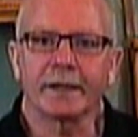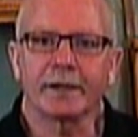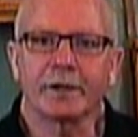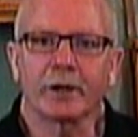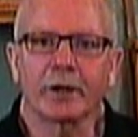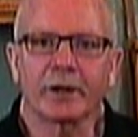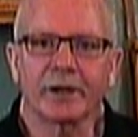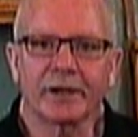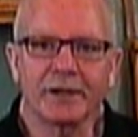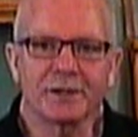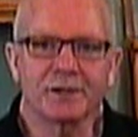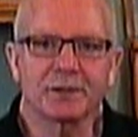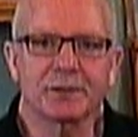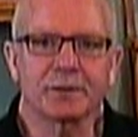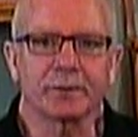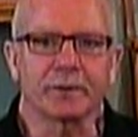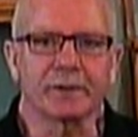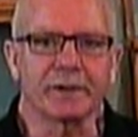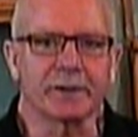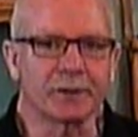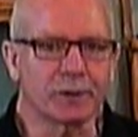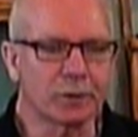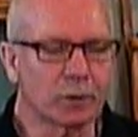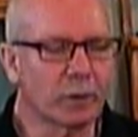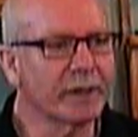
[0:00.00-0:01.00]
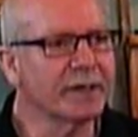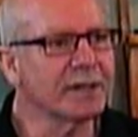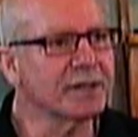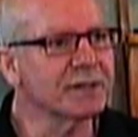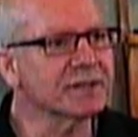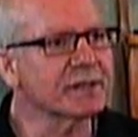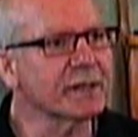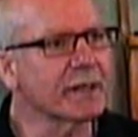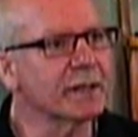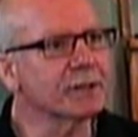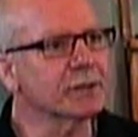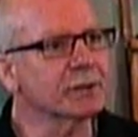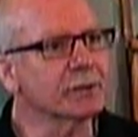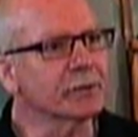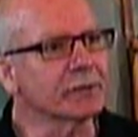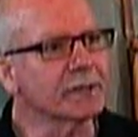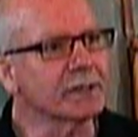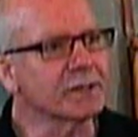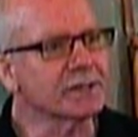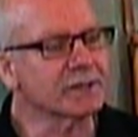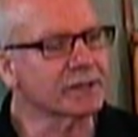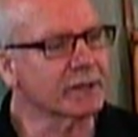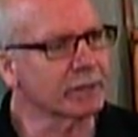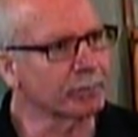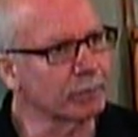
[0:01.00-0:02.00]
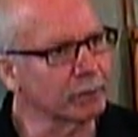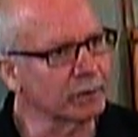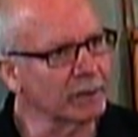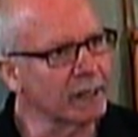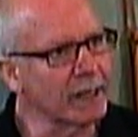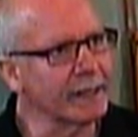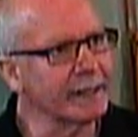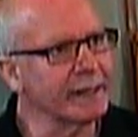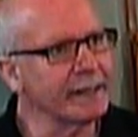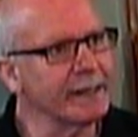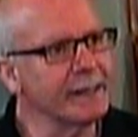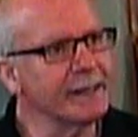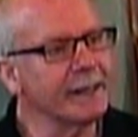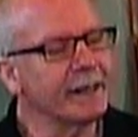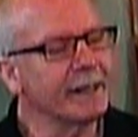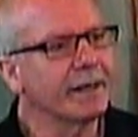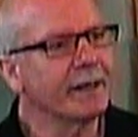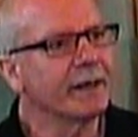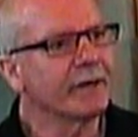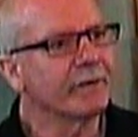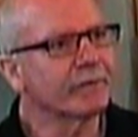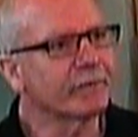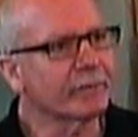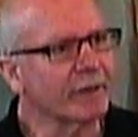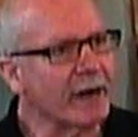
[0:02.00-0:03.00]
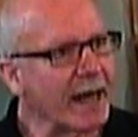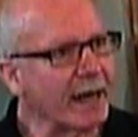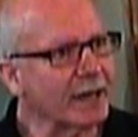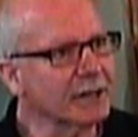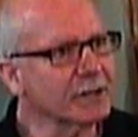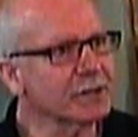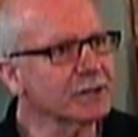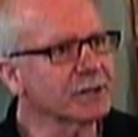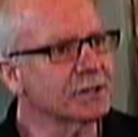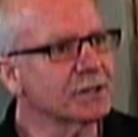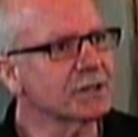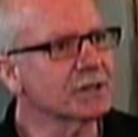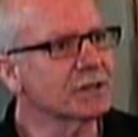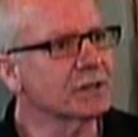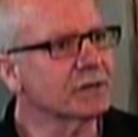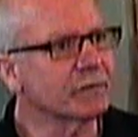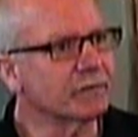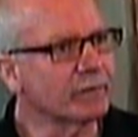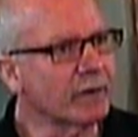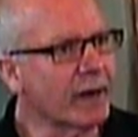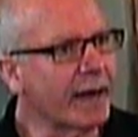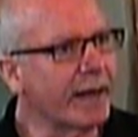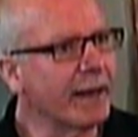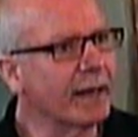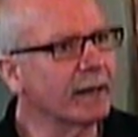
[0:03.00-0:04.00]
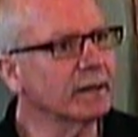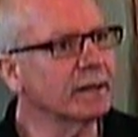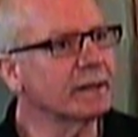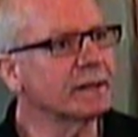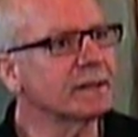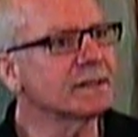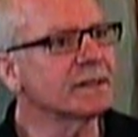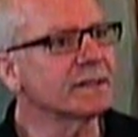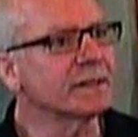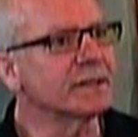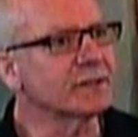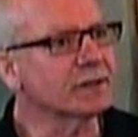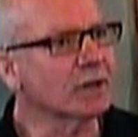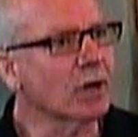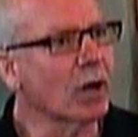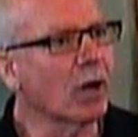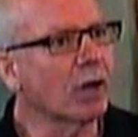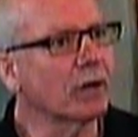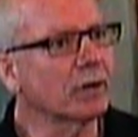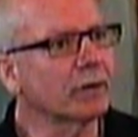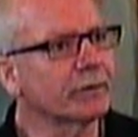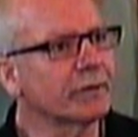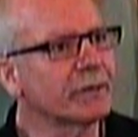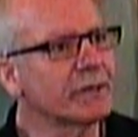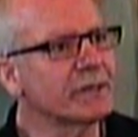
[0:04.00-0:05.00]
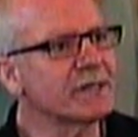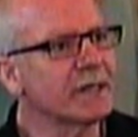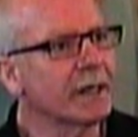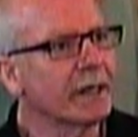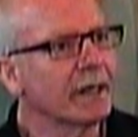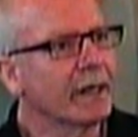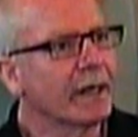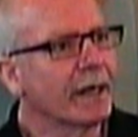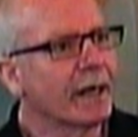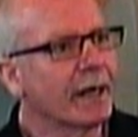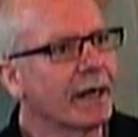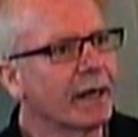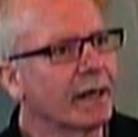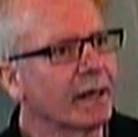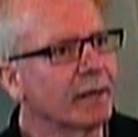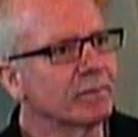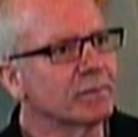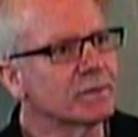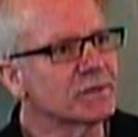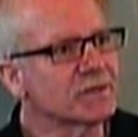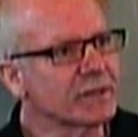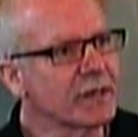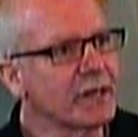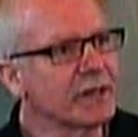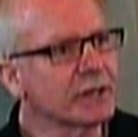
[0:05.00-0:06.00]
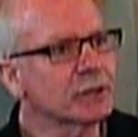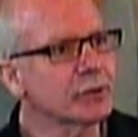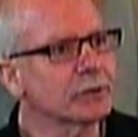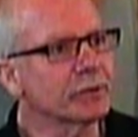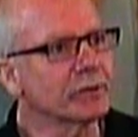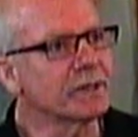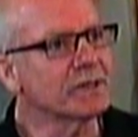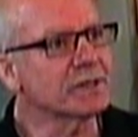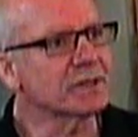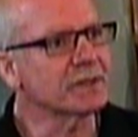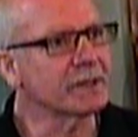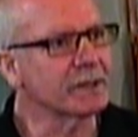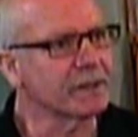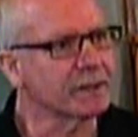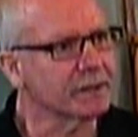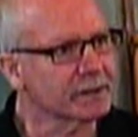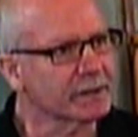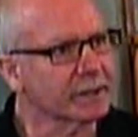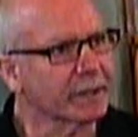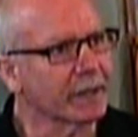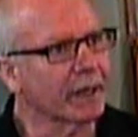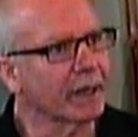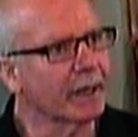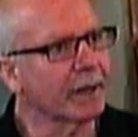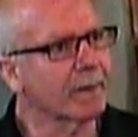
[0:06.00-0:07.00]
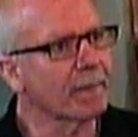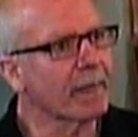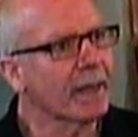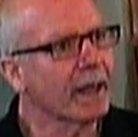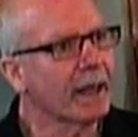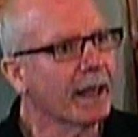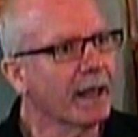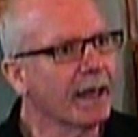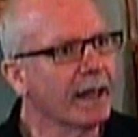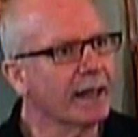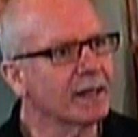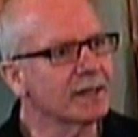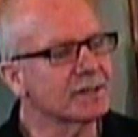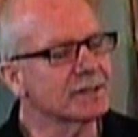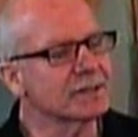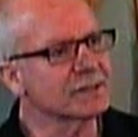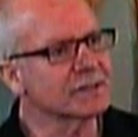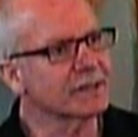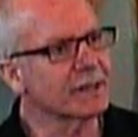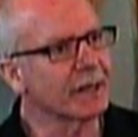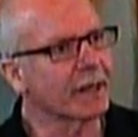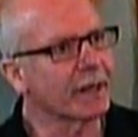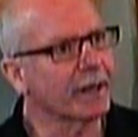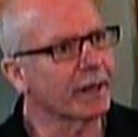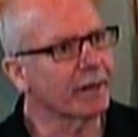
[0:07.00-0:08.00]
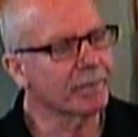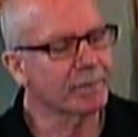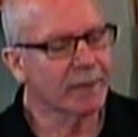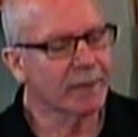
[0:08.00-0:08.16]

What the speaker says: in our history, the 20 centuries, the bloody, fractious, violent, intolerant centuries that has